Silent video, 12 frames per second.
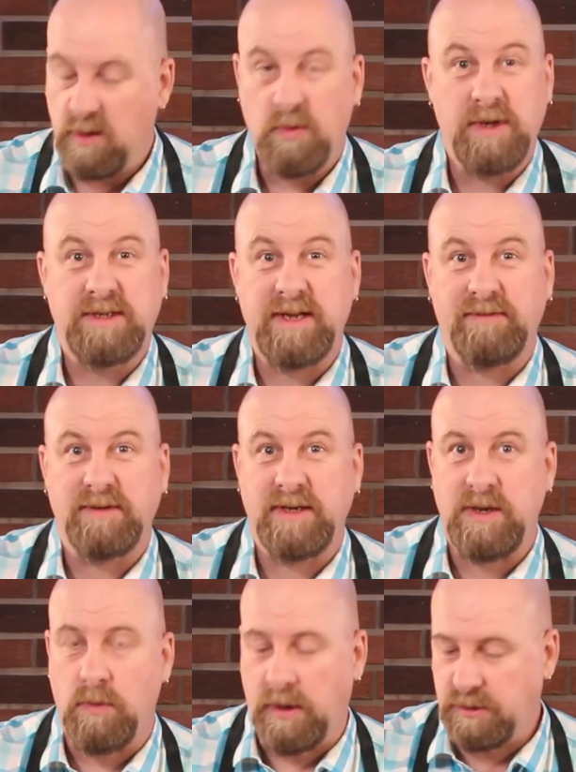We
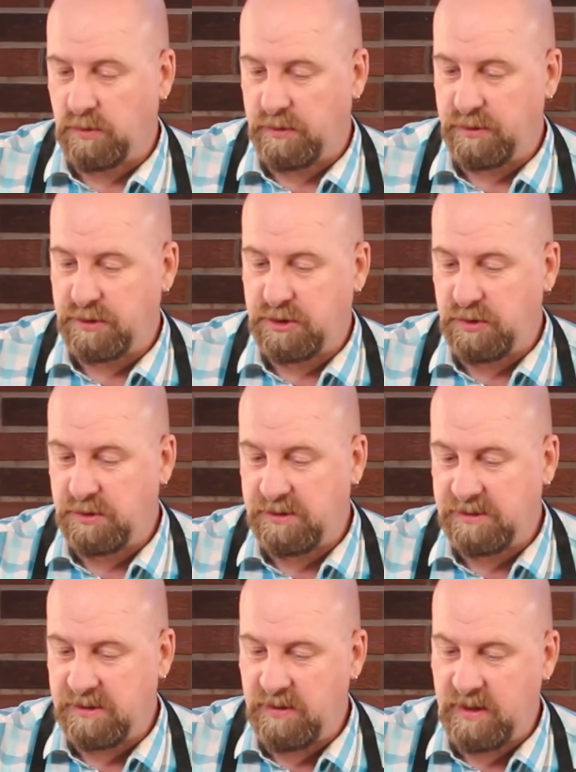definitely want all those juices in